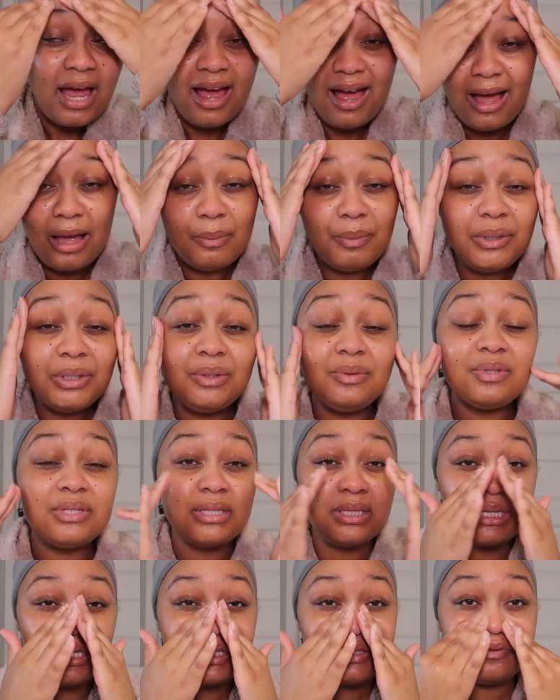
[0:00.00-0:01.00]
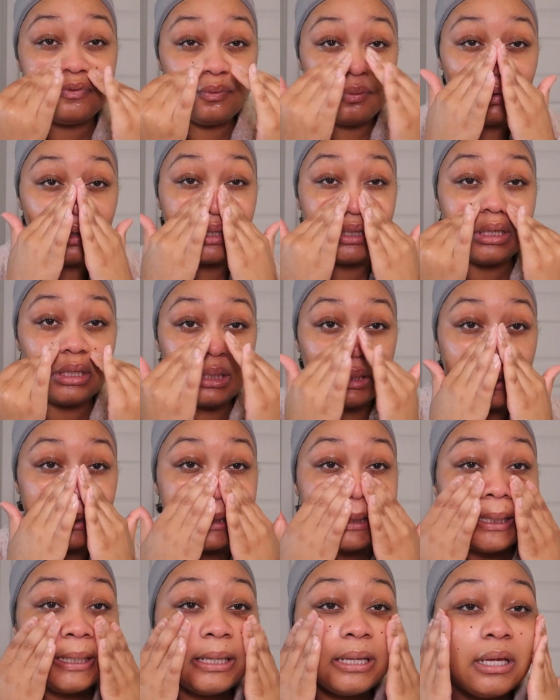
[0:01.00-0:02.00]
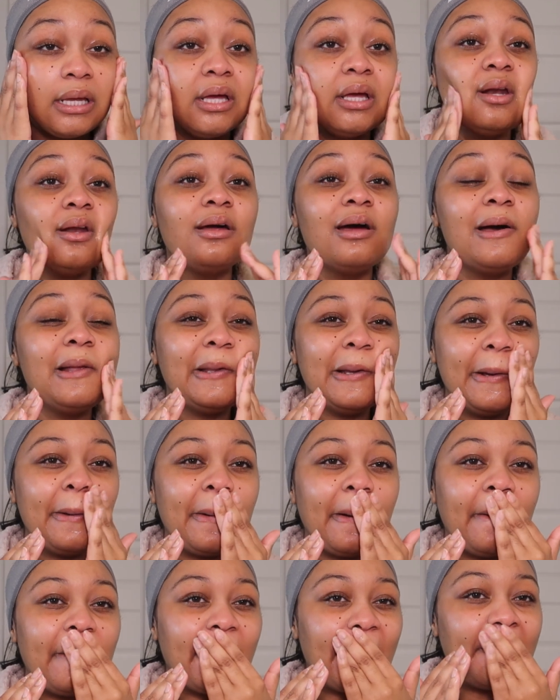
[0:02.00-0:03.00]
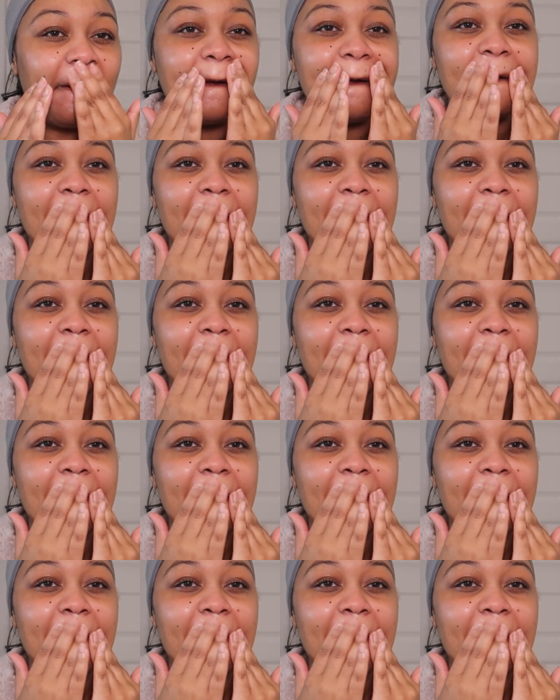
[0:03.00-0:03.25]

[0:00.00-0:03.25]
I've been using this for a good, how long have I been using it?